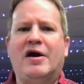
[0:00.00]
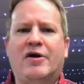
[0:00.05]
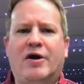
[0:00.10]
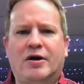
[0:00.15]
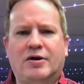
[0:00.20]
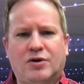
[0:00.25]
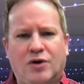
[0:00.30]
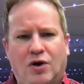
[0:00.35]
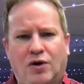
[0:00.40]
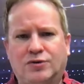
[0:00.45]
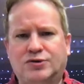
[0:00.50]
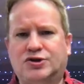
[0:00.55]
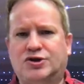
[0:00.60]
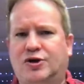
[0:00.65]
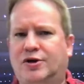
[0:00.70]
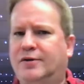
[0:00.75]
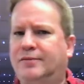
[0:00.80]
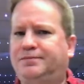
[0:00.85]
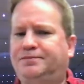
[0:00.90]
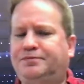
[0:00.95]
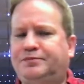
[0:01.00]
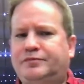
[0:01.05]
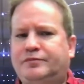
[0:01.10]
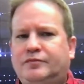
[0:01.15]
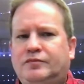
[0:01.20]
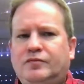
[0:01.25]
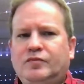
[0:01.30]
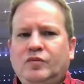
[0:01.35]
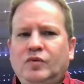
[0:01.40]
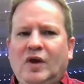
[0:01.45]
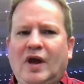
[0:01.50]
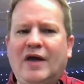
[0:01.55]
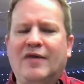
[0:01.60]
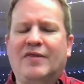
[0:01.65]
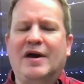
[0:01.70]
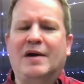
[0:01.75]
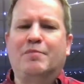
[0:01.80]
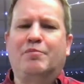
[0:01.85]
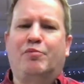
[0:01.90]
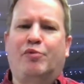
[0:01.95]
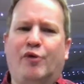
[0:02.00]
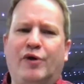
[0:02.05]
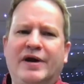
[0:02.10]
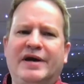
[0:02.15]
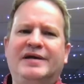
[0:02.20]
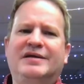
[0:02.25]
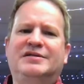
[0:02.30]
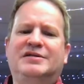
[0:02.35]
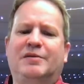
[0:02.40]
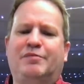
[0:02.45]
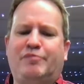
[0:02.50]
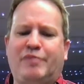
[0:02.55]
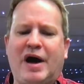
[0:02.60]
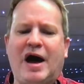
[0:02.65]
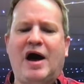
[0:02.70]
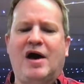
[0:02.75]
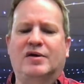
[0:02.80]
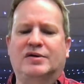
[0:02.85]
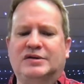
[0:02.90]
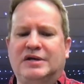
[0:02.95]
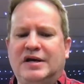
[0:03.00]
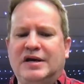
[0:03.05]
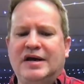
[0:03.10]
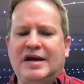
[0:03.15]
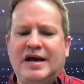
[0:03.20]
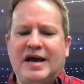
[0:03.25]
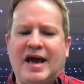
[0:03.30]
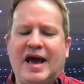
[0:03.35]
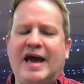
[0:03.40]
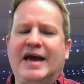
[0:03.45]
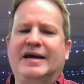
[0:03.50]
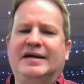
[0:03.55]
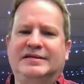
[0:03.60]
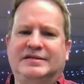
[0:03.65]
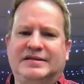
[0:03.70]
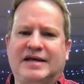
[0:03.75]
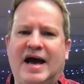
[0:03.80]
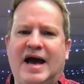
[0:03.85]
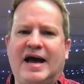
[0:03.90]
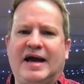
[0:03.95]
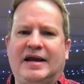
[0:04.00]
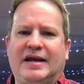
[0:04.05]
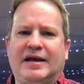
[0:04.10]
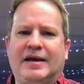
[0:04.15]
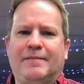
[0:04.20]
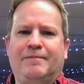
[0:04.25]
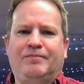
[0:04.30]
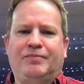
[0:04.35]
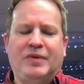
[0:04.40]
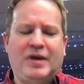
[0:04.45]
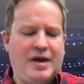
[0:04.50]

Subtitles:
our culture that brings about anxiety.